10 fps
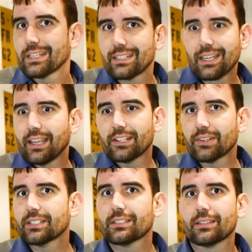indicator
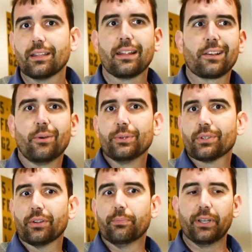is that I always
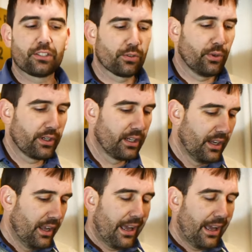call the pit sword.